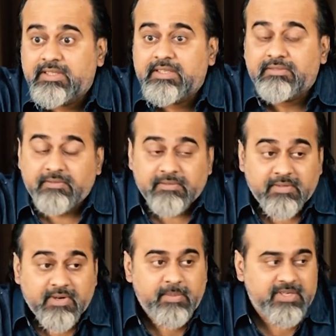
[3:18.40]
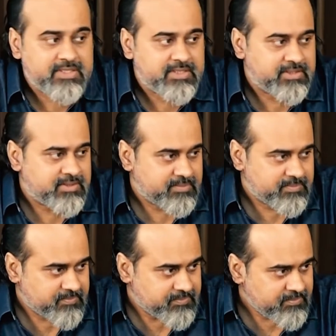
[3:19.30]
The rubbish.
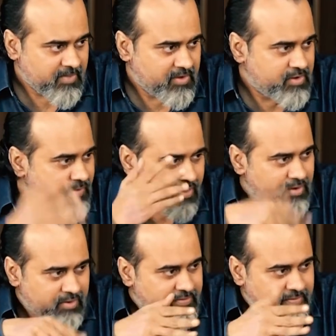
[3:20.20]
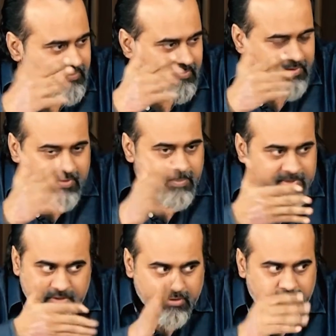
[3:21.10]
You have a lot of
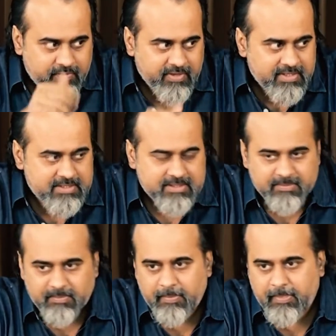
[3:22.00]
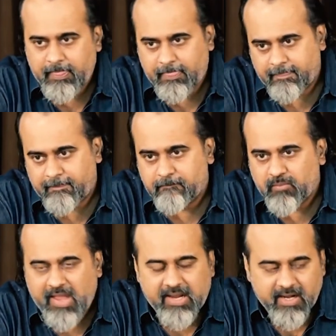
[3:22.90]
rubbish on your face.
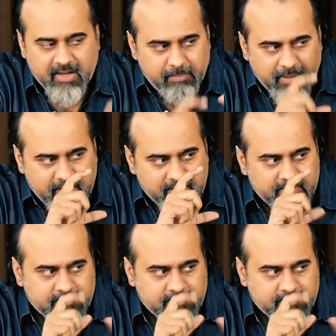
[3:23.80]
I click a pic.